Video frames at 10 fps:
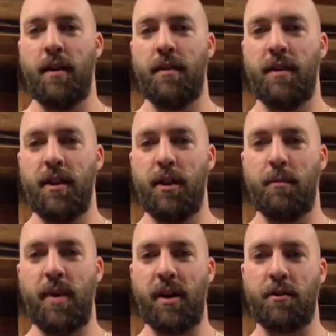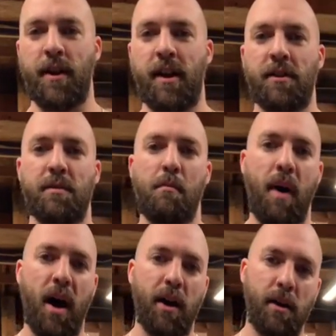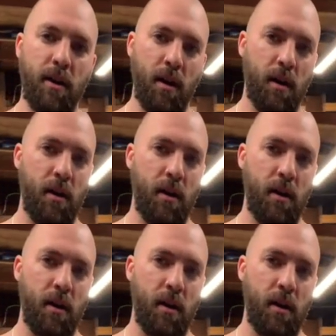the pectoralis minor.